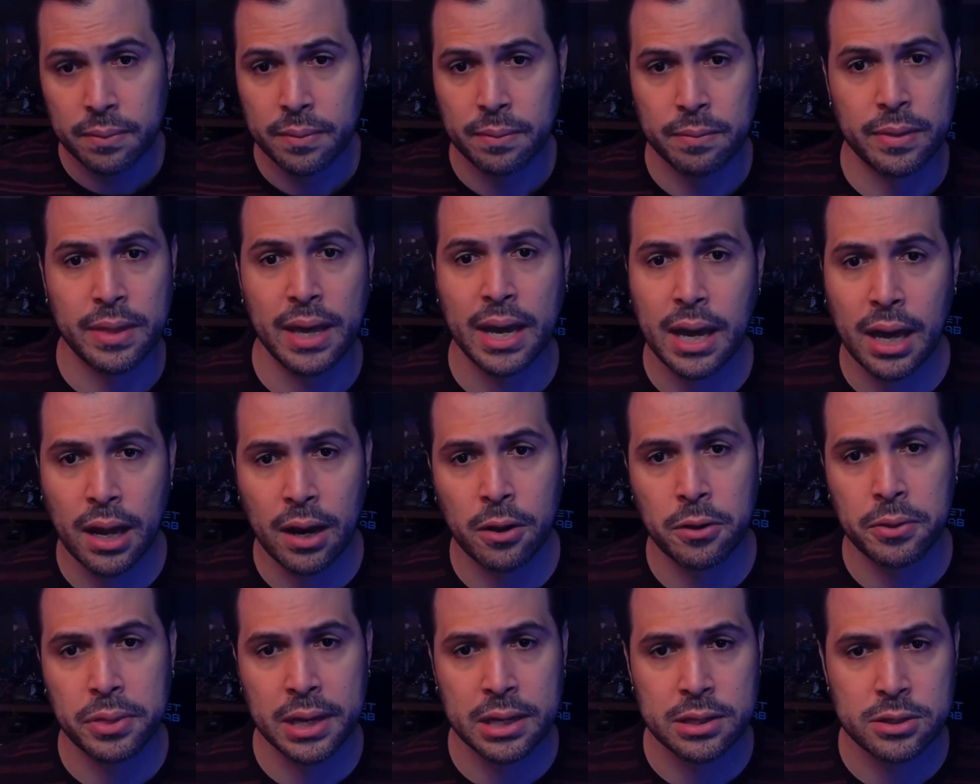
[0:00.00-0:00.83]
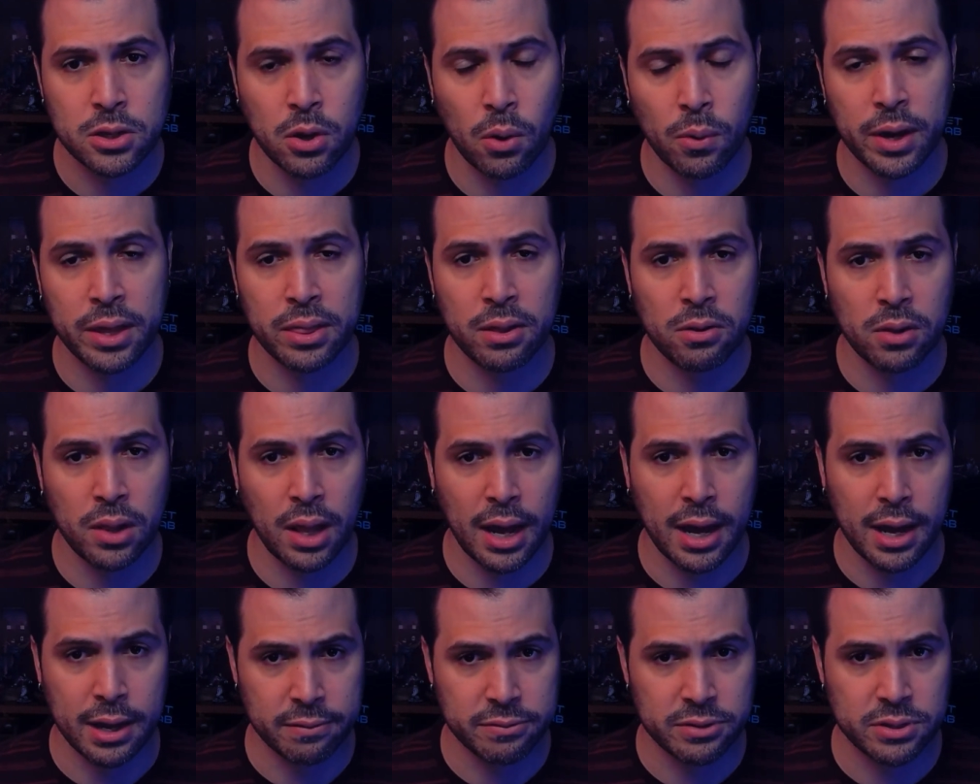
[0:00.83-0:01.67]
They got other things going in their
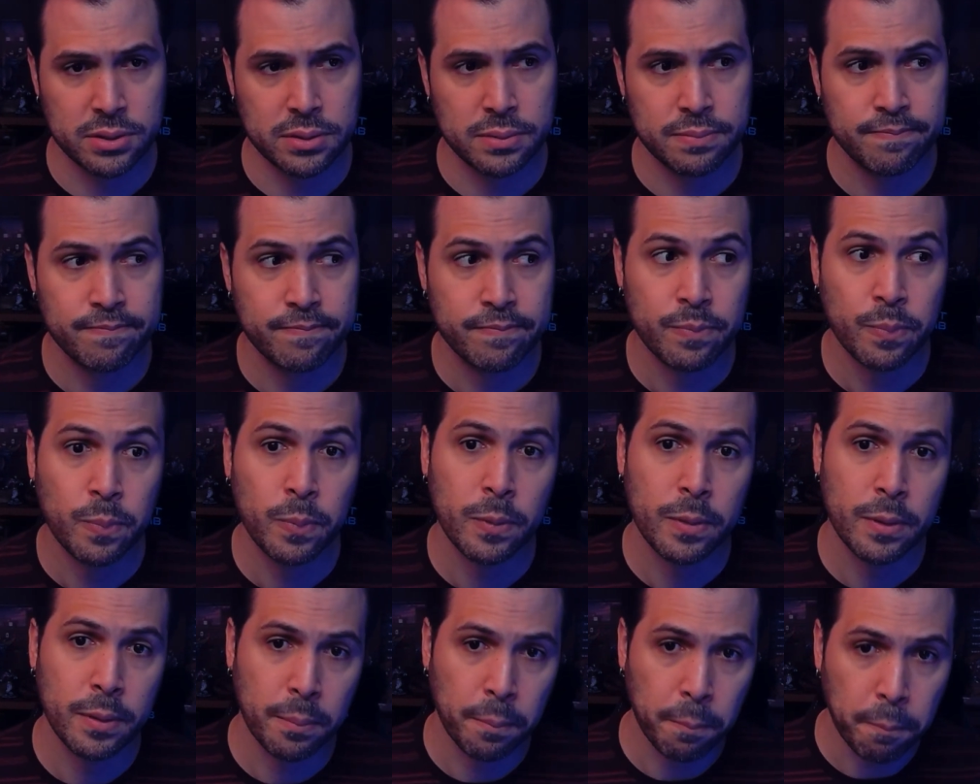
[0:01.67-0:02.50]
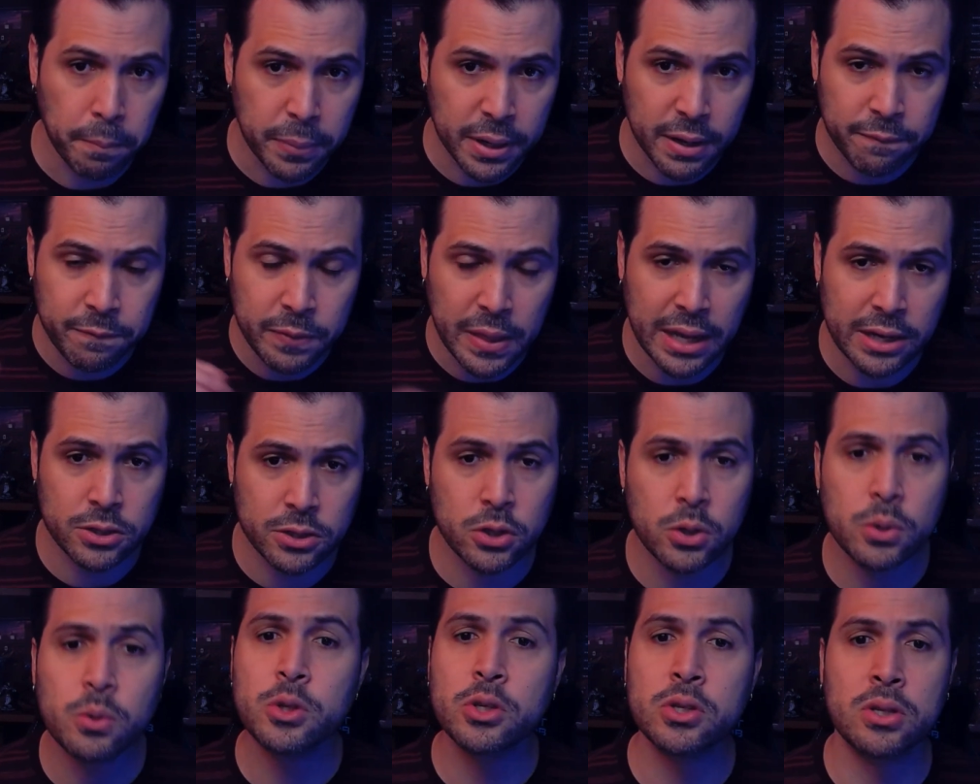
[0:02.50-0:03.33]
lives. But if they
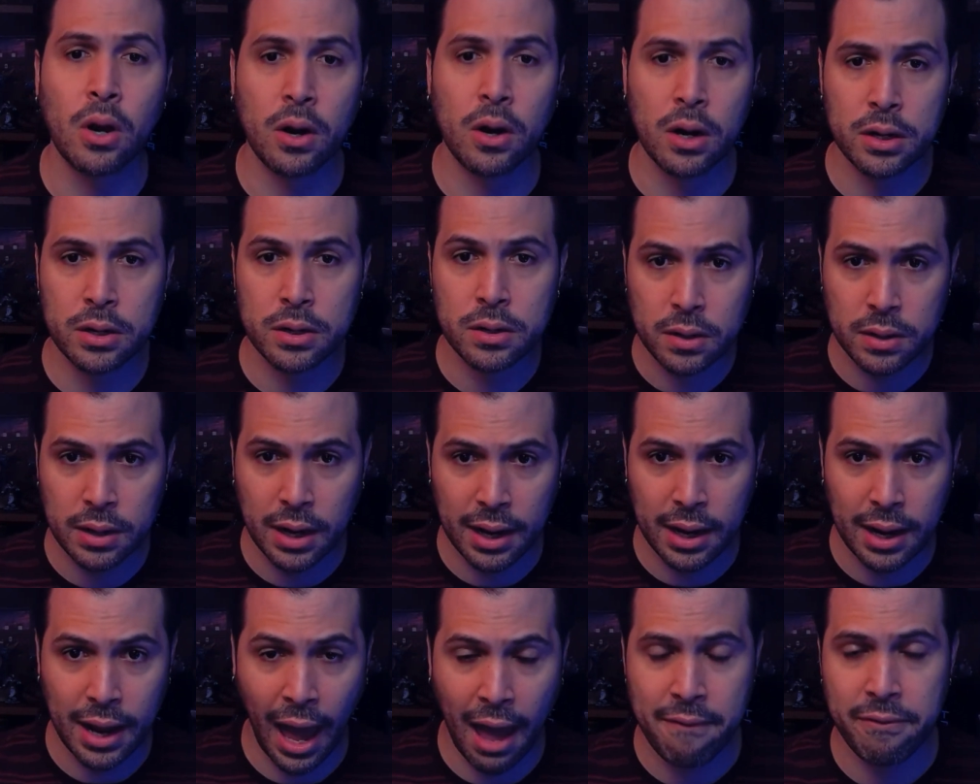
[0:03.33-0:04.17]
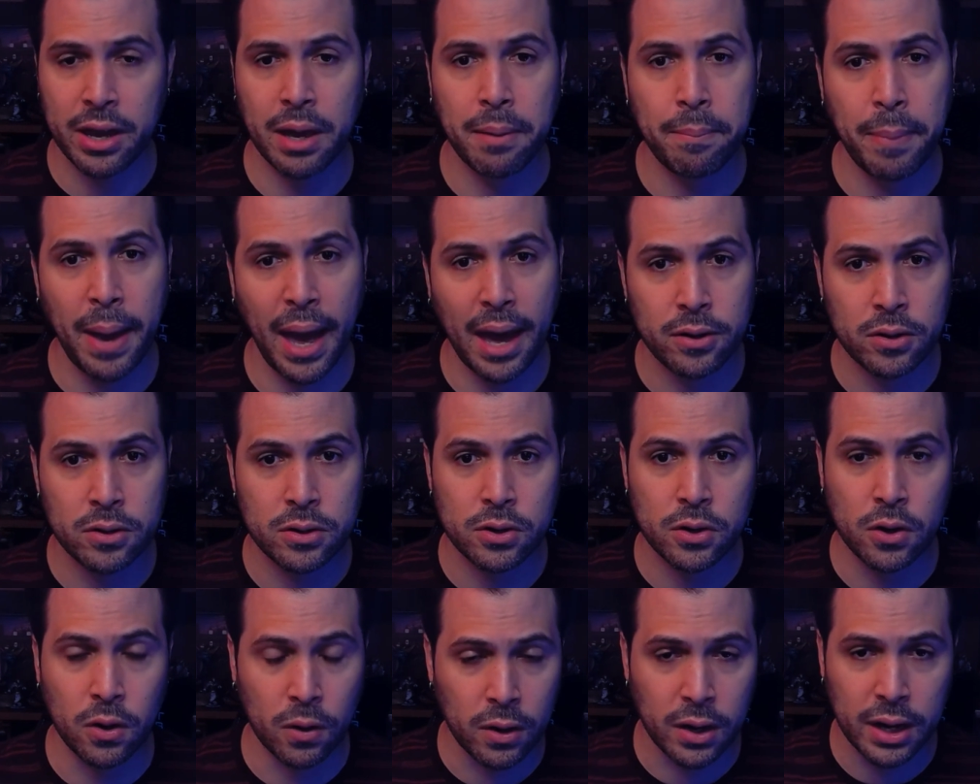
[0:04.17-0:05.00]
do start having a
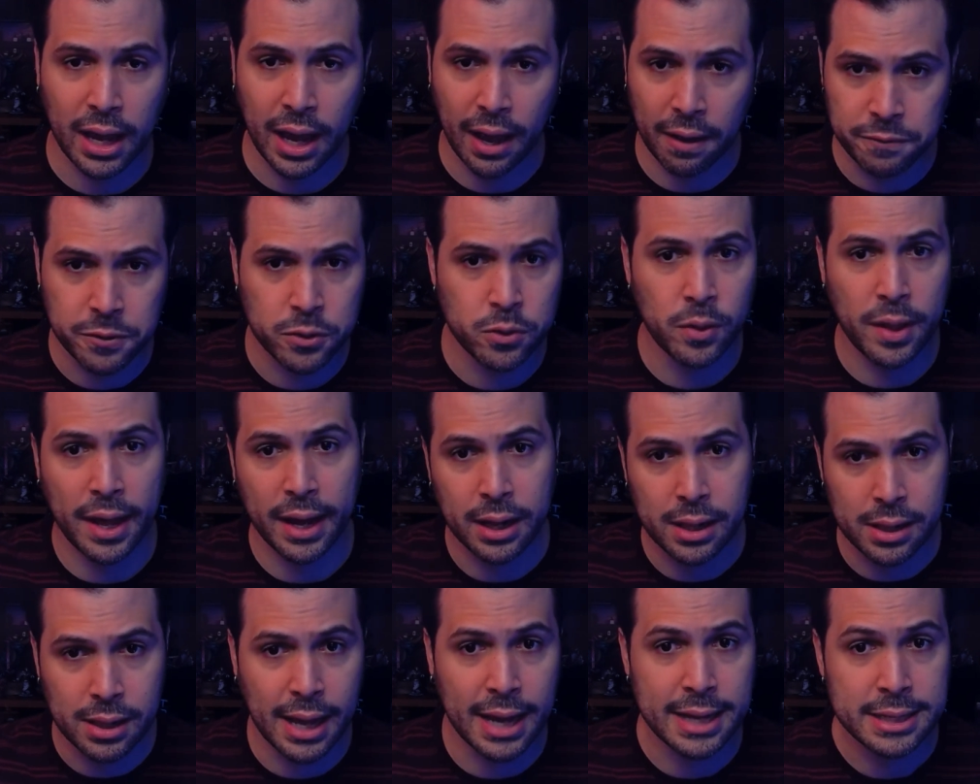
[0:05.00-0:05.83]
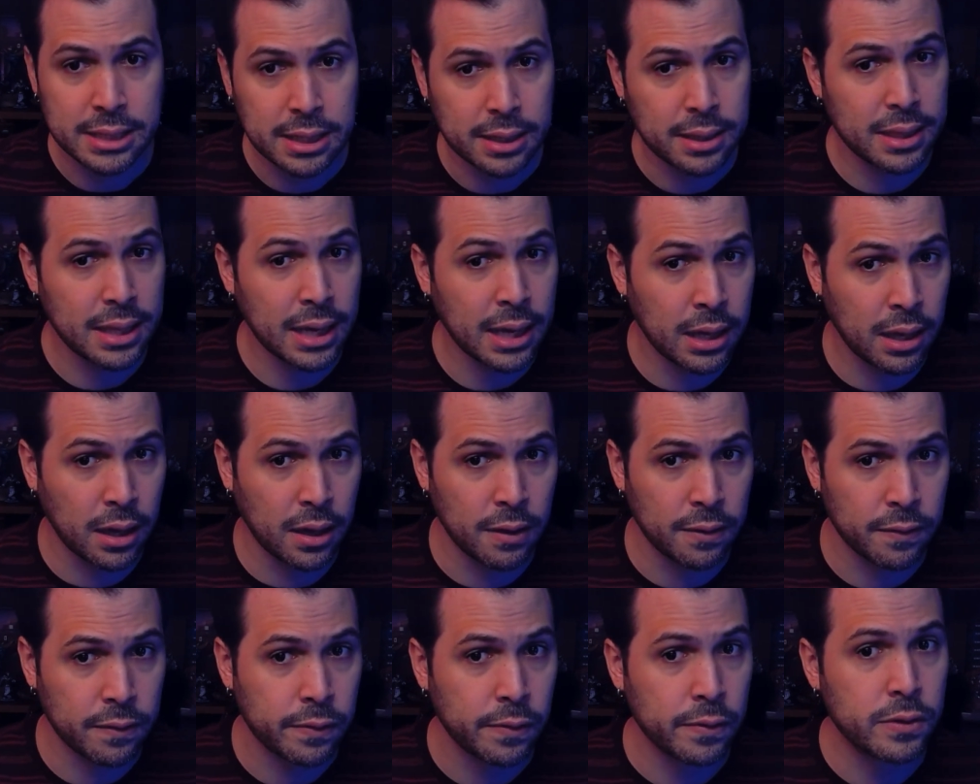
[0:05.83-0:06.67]
pattern, you're going to have to do that classic thing
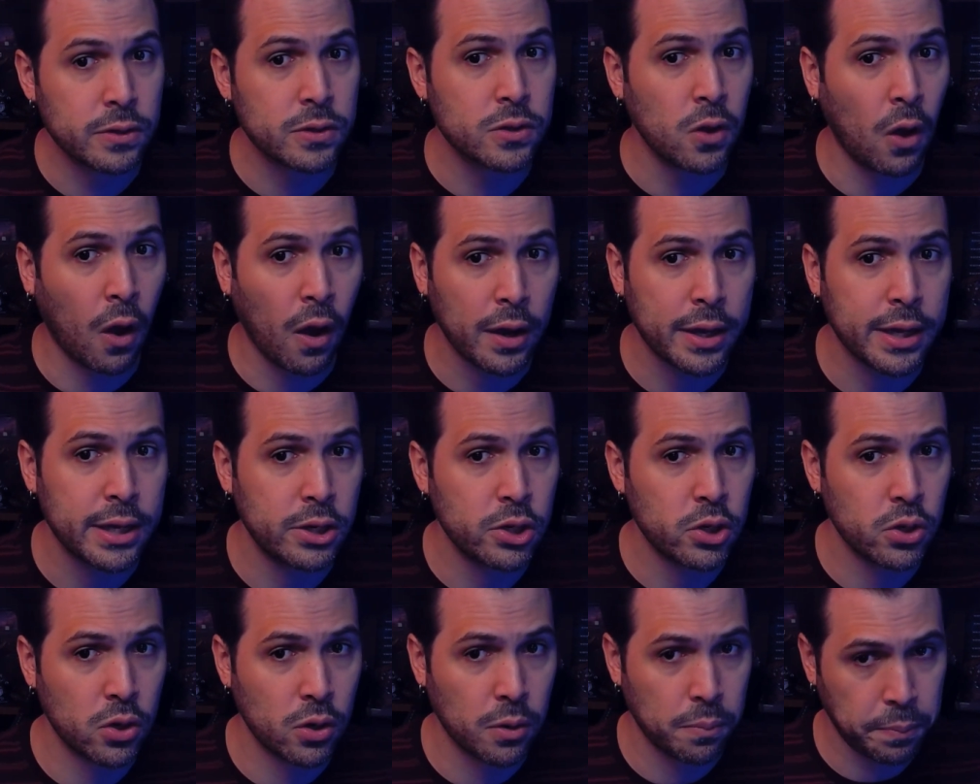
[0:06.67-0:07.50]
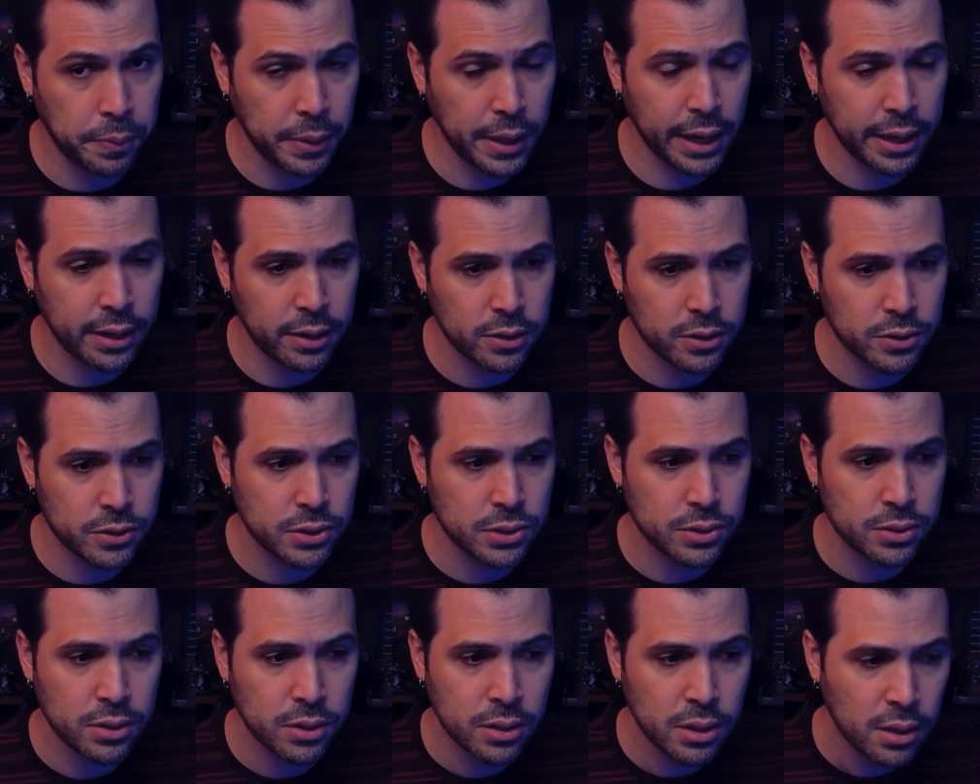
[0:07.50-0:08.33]
of talking to your players.